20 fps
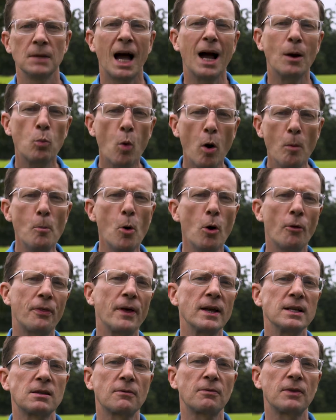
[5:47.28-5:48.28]
And one more
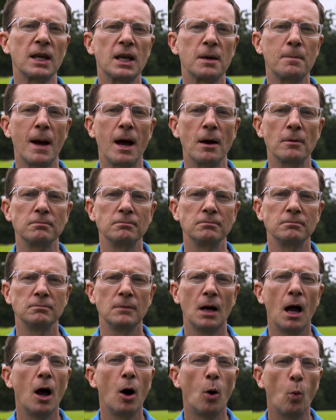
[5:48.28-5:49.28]
thing to think about,
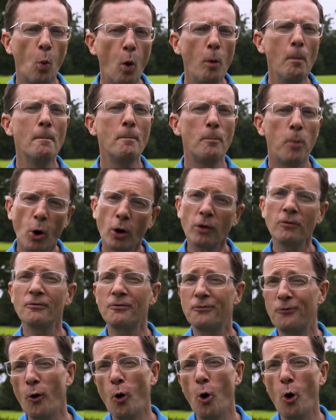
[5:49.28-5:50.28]

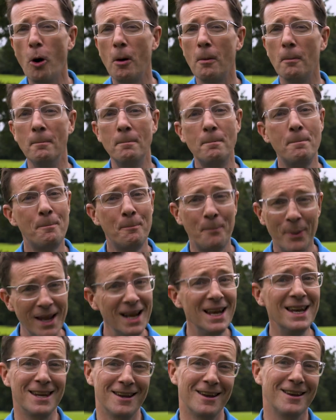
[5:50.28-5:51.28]
1.4
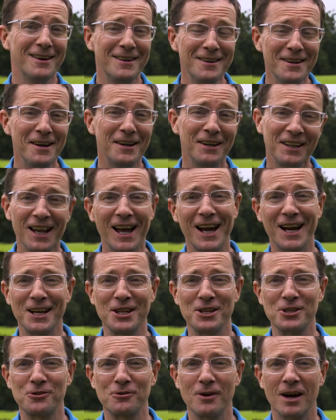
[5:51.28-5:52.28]
billion
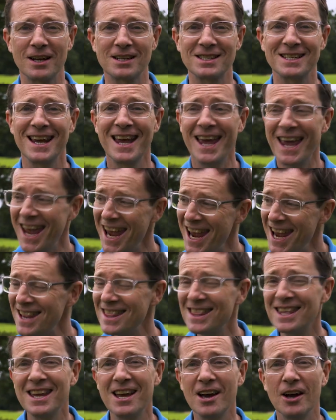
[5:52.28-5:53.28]
lightning strikes
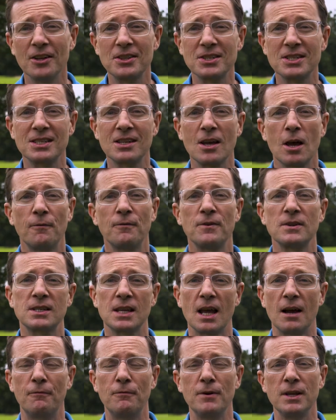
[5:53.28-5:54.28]
hit the Earth's surface
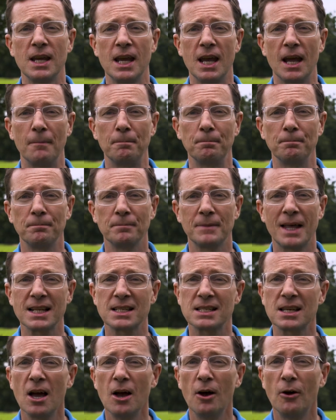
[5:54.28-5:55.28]
every year.
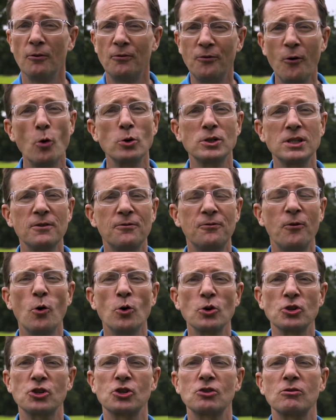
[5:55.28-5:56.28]
That's
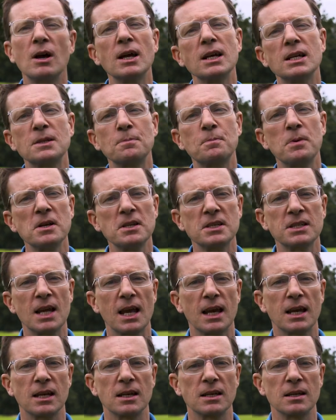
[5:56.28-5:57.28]
44 strikes per
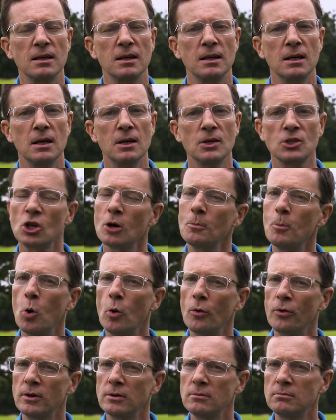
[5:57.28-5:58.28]
second, so
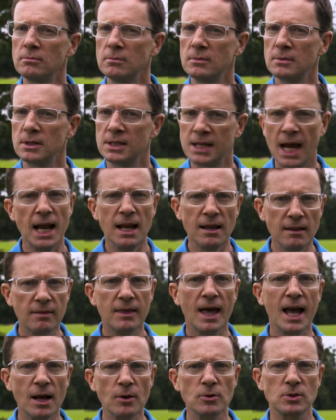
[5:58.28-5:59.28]
more than
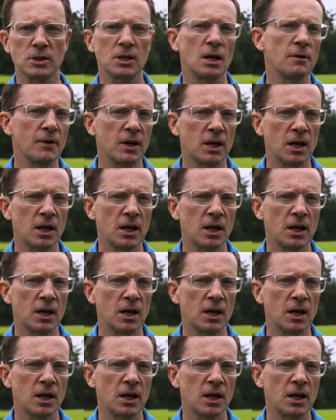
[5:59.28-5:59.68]
10,000 have